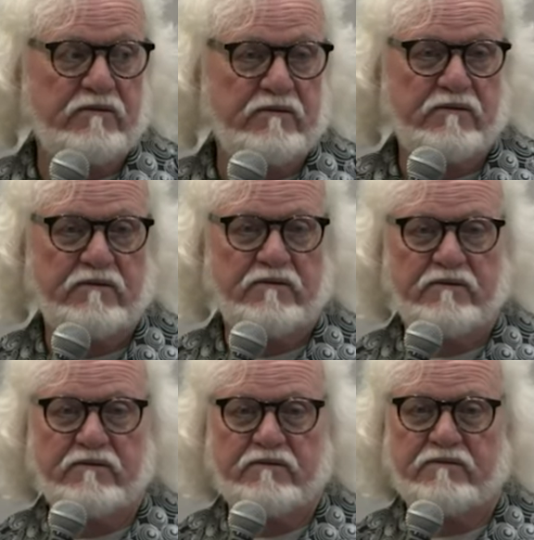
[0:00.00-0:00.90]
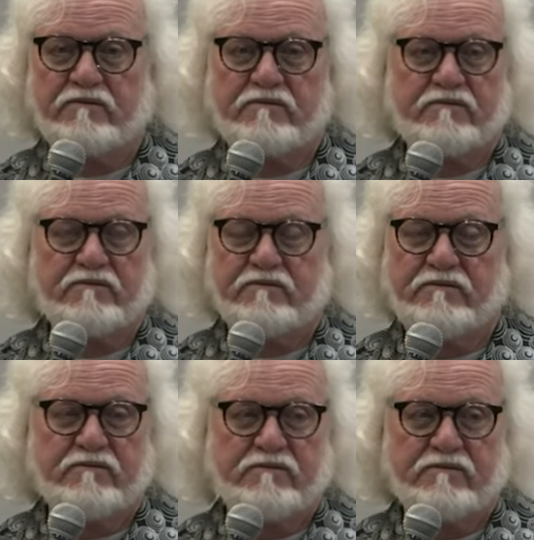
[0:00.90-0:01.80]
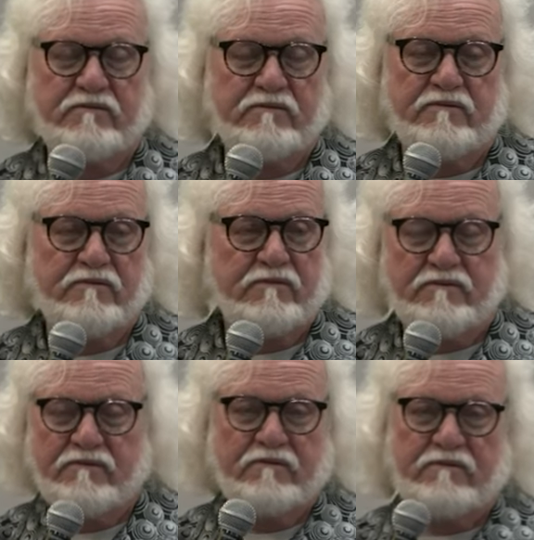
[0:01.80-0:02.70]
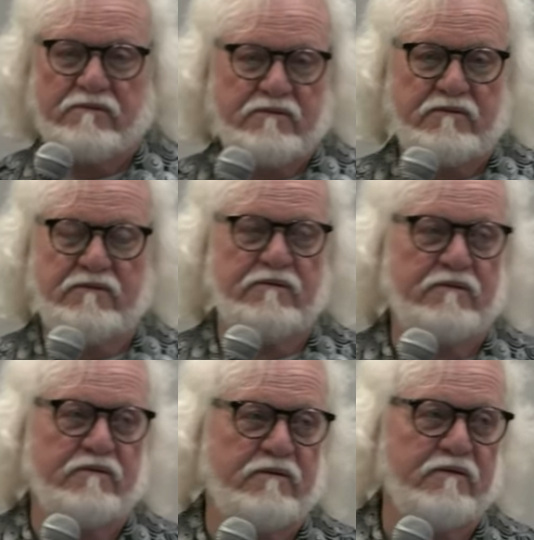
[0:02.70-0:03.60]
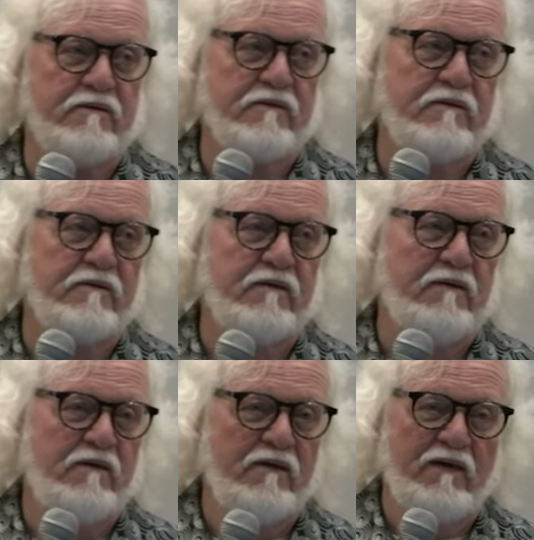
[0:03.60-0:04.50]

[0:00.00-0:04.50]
(silence)